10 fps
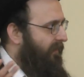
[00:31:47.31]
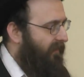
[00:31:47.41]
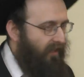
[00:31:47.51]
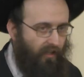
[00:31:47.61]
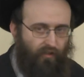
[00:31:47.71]

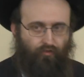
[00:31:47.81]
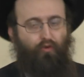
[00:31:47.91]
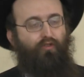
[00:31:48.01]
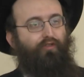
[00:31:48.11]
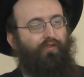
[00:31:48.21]
a
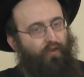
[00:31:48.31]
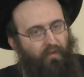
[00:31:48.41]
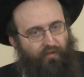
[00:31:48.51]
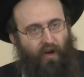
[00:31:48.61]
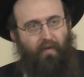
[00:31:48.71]
Jewish
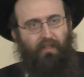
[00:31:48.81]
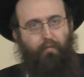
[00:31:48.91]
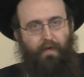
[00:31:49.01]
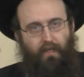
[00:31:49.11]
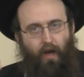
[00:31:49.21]
from environment,
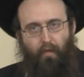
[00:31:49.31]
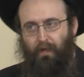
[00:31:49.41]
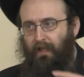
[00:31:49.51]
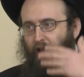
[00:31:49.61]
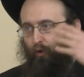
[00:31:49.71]
they pick
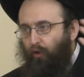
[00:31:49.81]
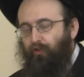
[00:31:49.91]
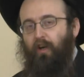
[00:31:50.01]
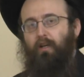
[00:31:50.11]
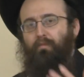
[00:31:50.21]
up all
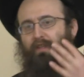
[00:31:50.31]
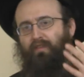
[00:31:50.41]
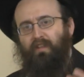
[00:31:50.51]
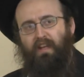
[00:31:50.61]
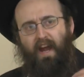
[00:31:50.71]
Torah
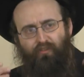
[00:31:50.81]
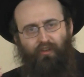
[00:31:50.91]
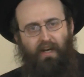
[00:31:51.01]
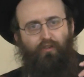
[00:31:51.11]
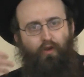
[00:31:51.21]
mitzvahs and they
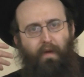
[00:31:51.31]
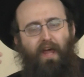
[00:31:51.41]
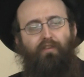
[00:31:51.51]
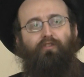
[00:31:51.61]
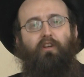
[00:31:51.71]
educate to a
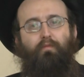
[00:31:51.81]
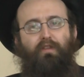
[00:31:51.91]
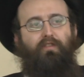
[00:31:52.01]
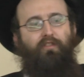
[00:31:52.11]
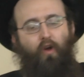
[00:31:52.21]
path of Torah
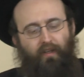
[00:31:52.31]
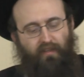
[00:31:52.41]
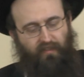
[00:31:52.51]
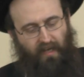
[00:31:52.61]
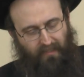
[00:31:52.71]
mitzvahs, knowing that
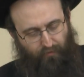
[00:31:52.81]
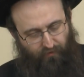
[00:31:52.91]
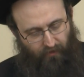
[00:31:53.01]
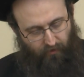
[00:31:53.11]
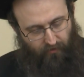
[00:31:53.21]
there's a concept
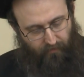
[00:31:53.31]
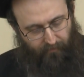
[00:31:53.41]
of Yichud.